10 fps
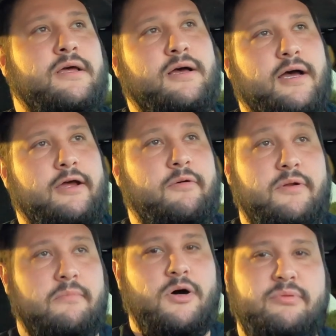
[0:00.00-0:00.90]
It would
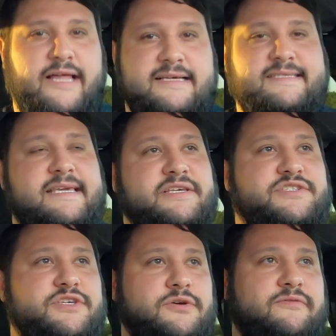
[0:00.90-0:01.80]
immobilize the
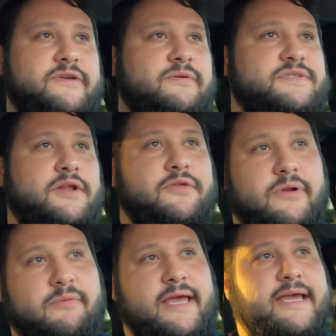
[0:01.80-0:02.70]
ECU if there wasn't a
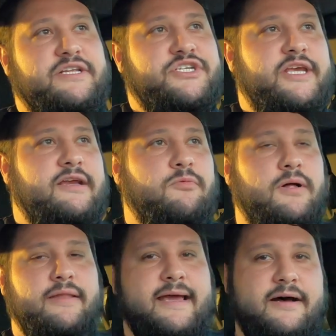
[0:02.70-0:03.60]
three-way handshake.
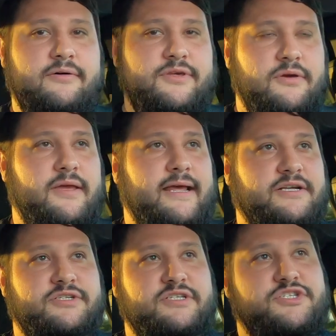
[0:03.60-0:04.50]
Well, now you can
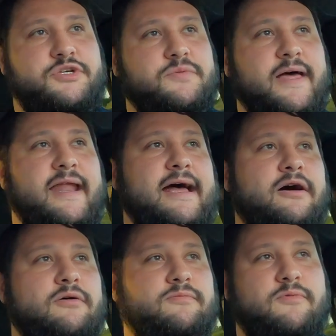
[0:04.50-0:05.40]
actually tune that
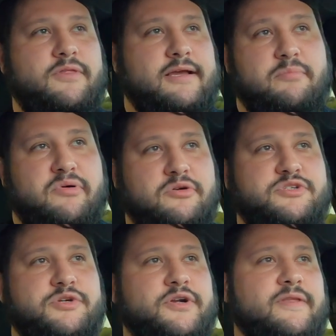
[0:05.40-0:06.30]
out with like a pro
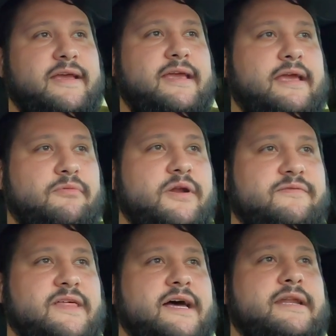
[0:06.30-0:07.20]
tuner. They can get rid
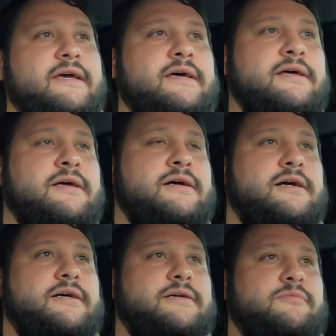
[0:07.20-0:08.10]
of that
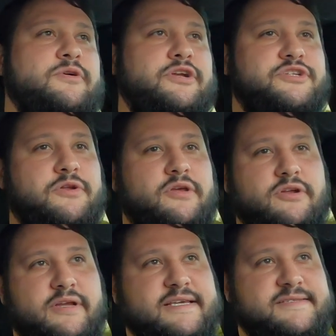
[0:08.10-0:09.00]
when you're tuning
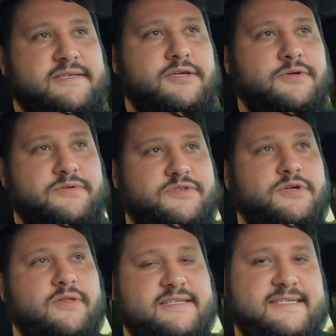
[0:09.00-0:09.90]
your ECU.
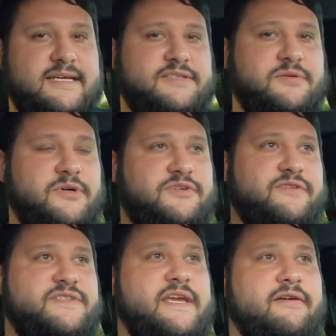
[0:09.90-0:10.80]
So that's not so much of
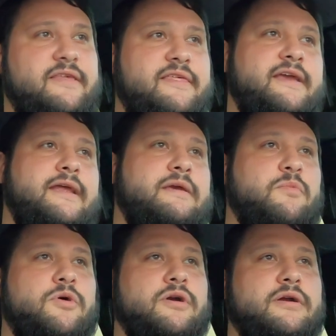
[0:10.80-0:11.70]
a scary thing
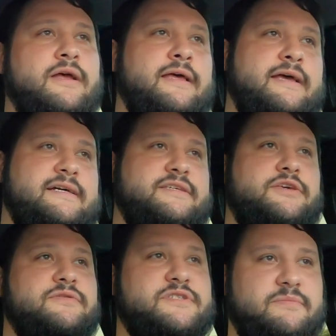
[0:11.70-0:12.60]
anymore as it
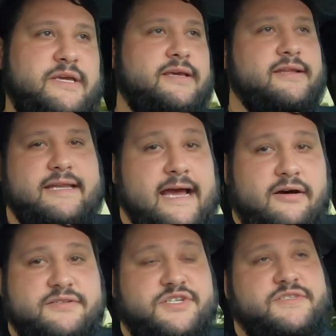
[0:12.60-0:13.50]
used to be. And
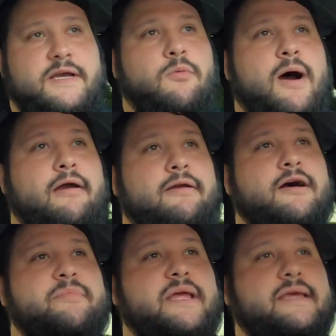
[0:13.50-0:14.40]
now it's just like wiring
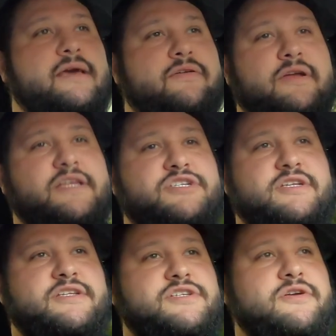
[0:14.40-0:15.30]
up any other
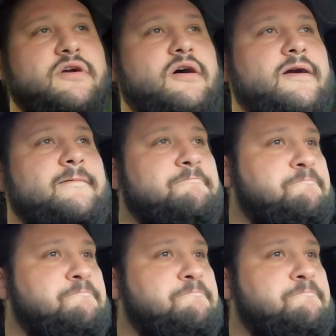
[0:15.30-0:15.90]
engine into your car.